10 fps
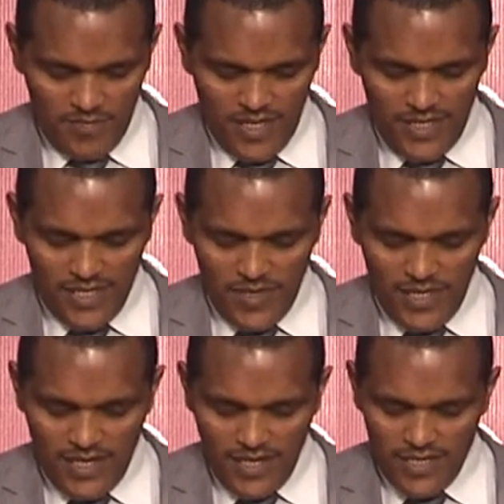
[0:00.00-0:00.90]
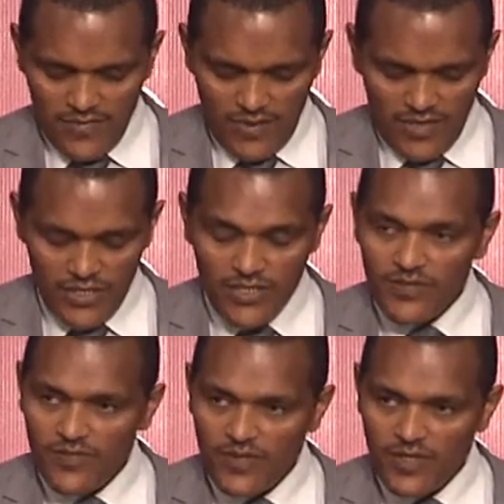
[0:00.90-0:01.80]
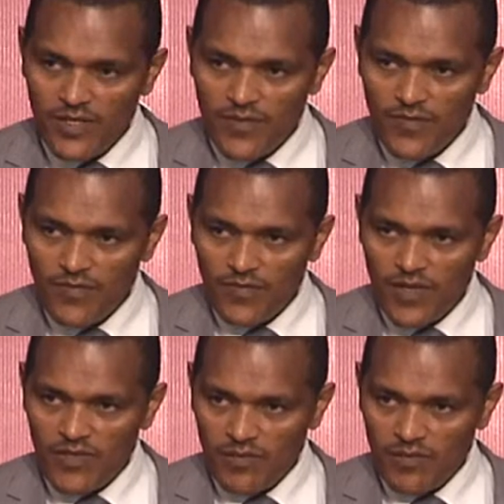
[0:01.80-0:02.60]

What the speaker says: Bill and the Melinda Gates Foundation is